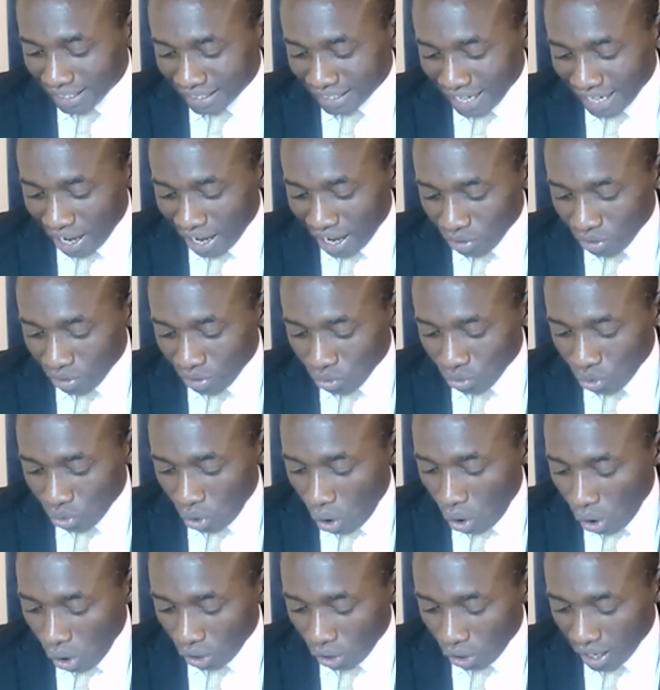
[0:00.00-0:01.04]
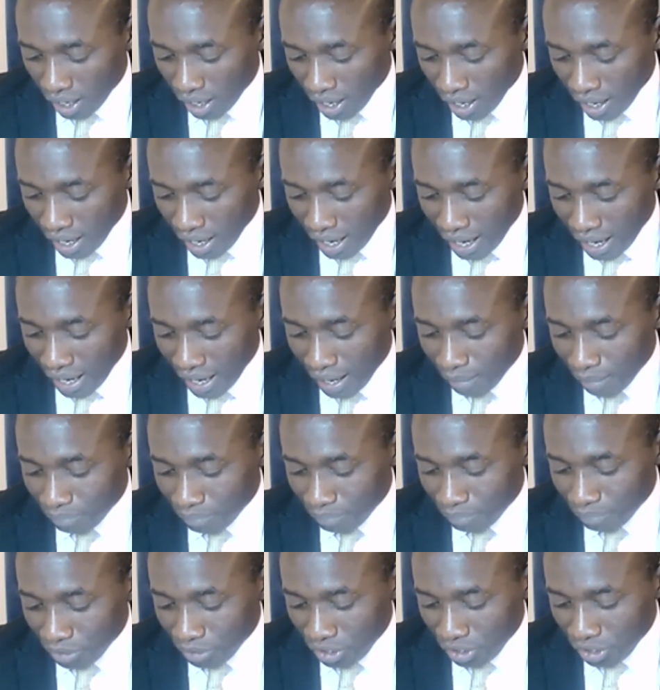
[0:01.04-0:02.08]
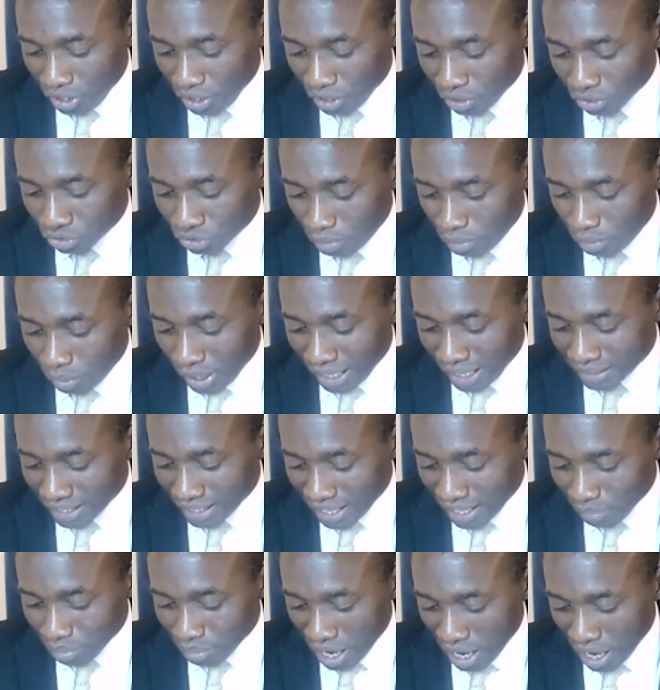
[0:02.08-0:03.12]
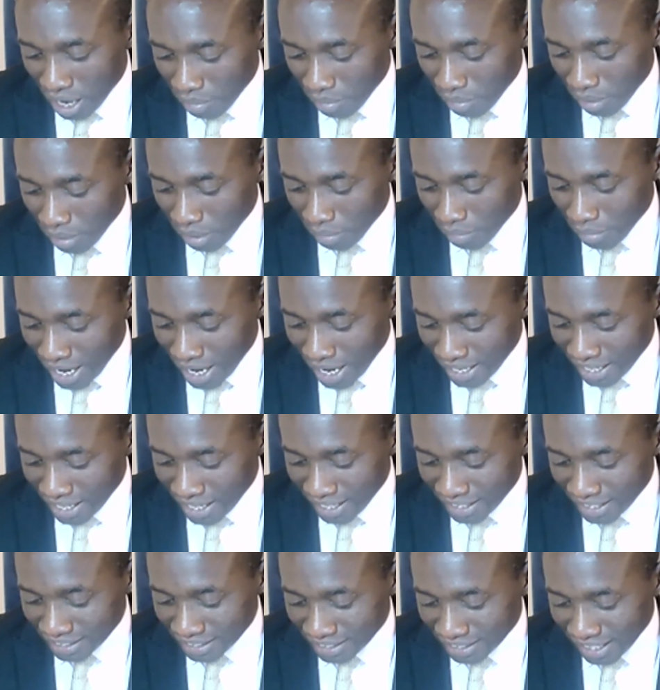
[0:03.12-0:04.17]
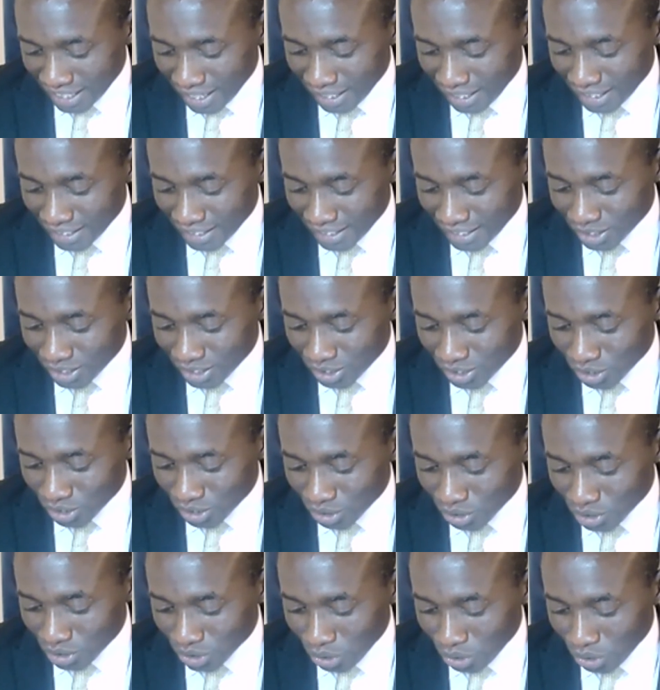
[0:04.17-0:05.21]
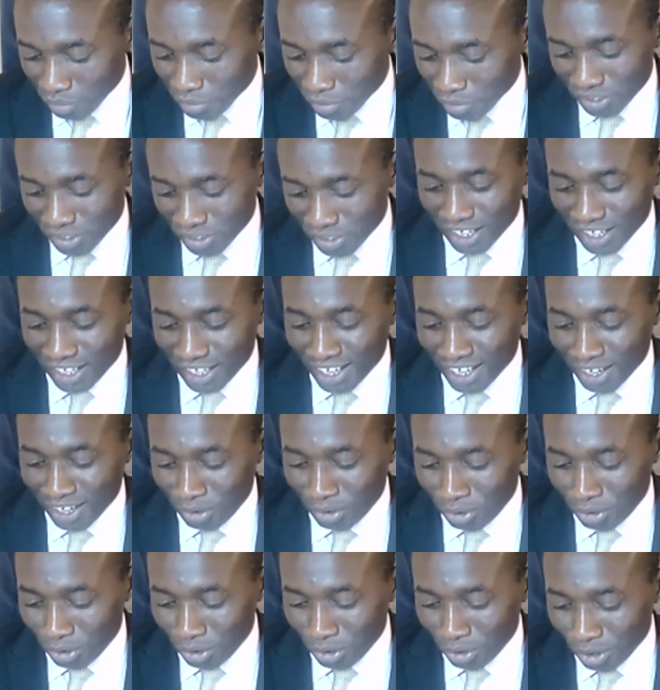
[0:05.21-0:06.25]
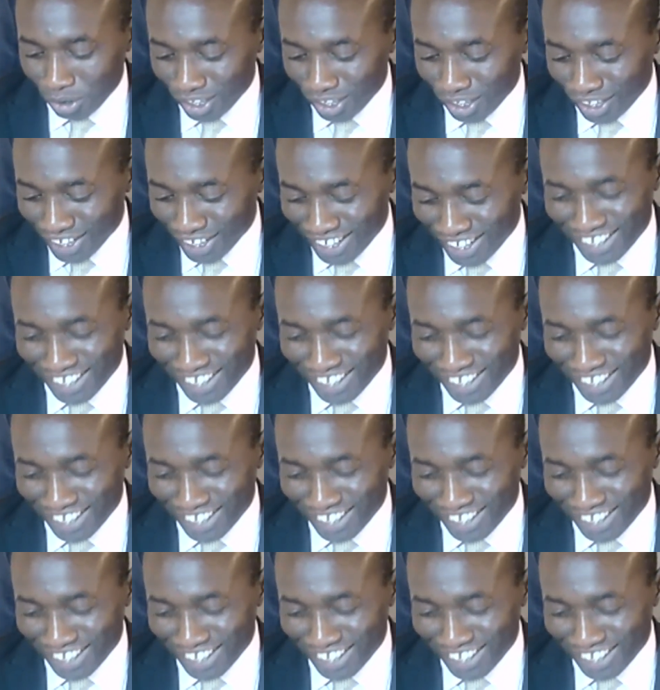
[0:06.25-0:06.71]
town hall. Some people are saying Brahma Mane is saying he's calling me Mr. Kekoi. I don't know why.